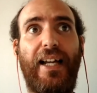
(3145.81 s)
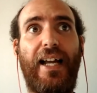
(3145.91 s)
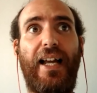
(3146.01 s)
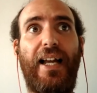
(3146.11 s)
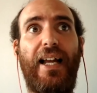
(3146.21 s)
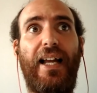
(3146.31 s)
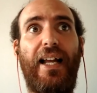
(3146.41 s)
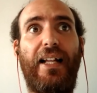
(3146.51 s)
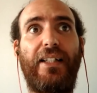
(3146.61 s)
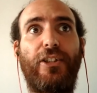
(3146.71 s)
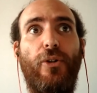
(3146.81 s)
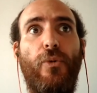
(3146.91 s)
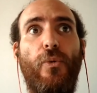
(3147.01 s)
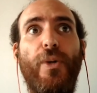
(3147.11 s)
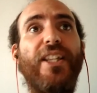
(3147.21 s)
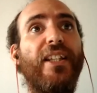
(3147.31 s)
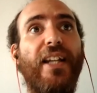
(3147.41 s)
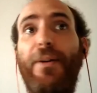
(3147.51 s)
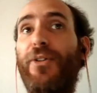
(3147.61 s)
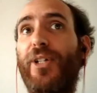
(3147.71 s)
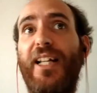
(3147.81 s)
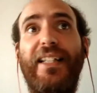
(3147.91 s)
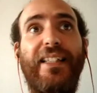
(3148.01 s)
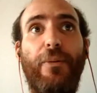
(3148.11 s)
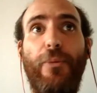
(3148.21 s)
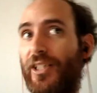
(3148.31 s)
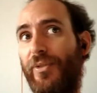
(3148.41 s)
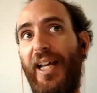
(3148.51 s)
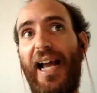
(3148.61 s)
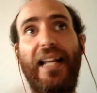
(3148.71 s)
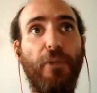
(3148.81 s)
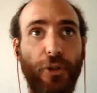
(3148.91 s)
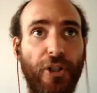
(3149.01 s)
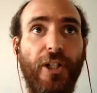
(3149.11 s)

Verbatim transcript: Uh, so we did, haven't translated the rest of the handbook,